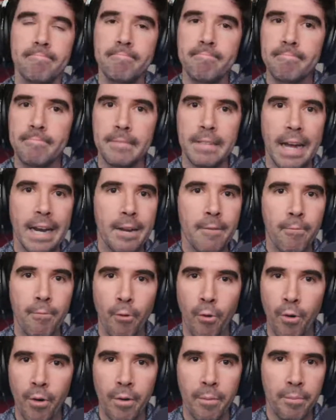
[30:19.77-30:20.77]

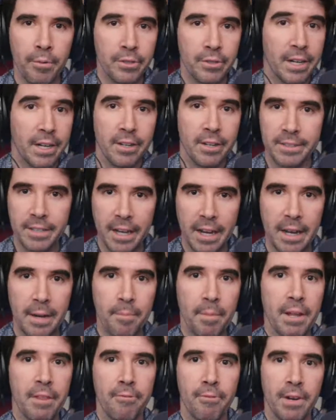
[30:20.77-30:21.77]
94% on time.
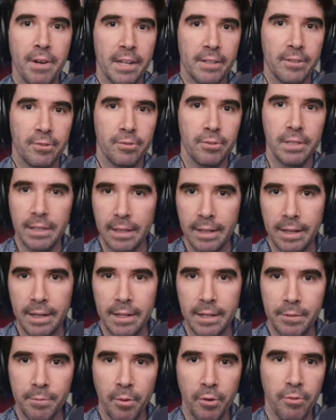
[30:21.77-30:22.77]
Bay 3 had 2
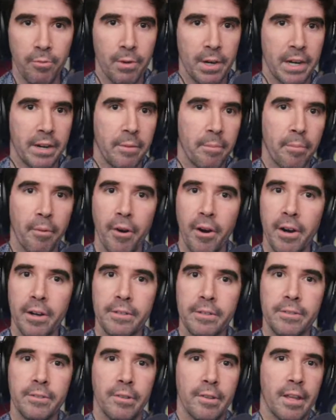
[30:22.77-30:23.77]
delays, both waiting on
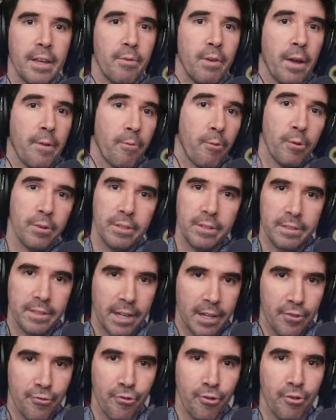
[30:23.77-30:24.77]
parts. Today we have 14
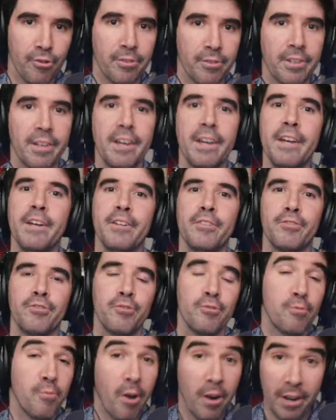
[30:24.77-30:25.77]
scheduled,
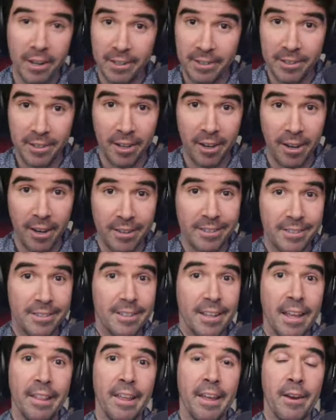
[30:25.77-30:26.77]
2 walking slots,
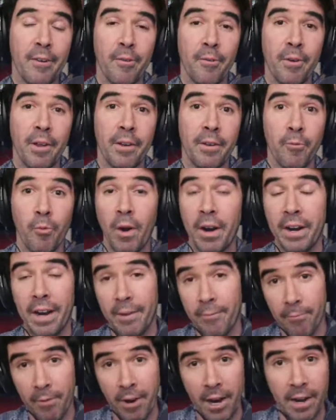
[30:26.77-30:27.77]
and one
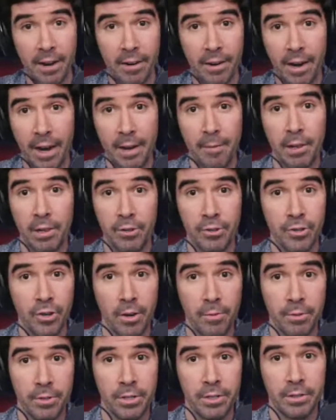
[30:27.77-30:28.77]
high value
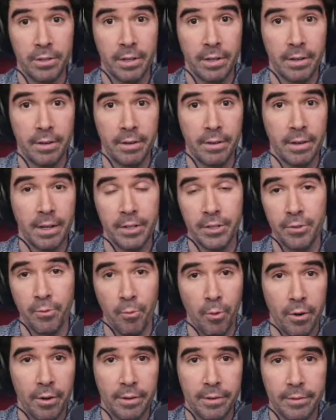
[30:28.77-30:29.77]
job, which is an engine
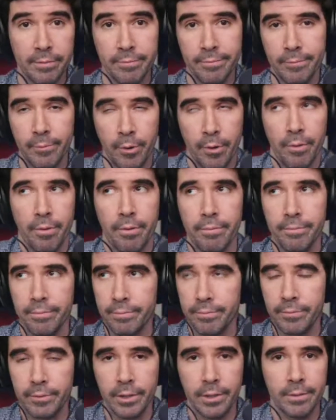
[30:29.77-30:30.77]
work worth
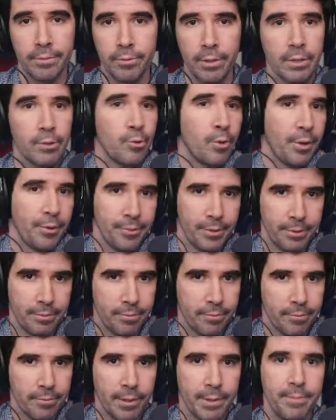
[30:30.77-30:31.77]
2,200,
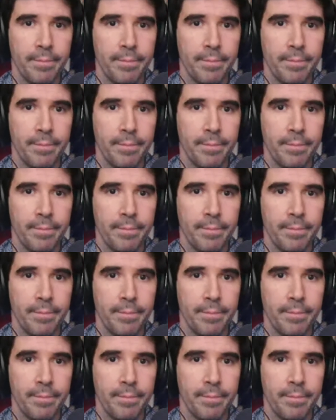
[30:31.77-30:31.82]
right?